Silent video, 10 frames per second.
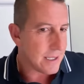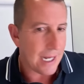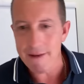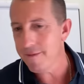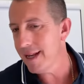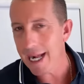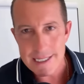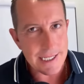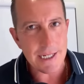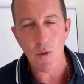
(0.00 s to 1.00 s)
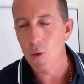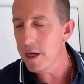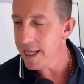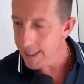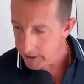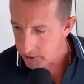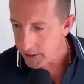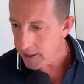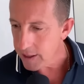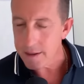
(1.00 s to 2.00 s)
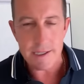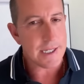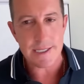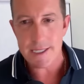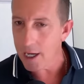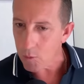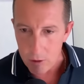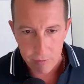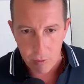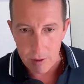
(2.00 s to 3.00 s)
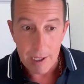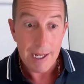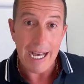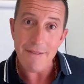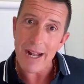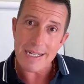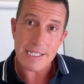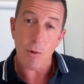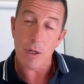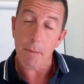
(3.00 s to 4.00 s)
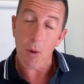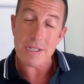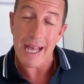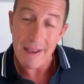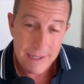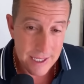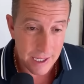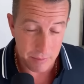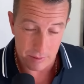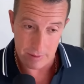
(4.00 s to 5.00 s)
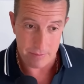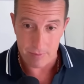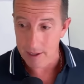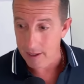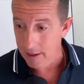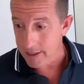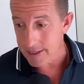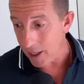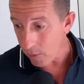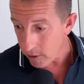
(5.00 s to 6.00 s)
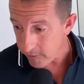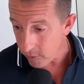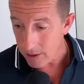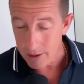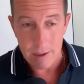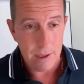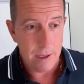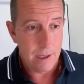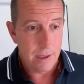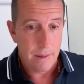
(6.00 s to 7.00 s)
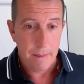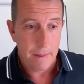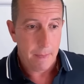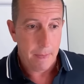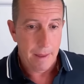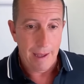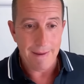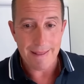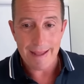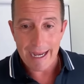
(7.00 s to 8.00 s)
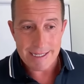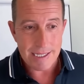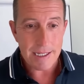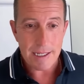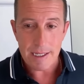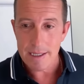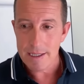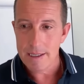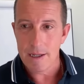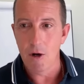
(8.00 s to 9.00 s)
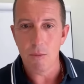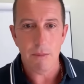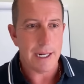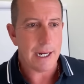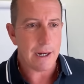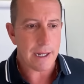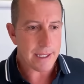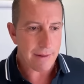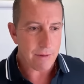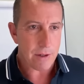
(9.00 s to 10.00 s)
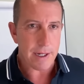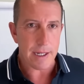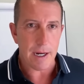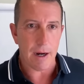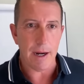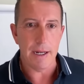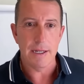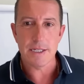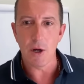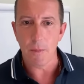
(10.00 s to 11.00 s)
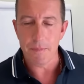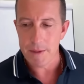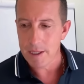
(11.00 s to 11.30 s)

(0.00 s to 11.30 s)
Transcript: I have not seen one industry this has not worked for. I have not seen one personality type this has not worked for. And then lastly, I got the covered. Okay. All right. So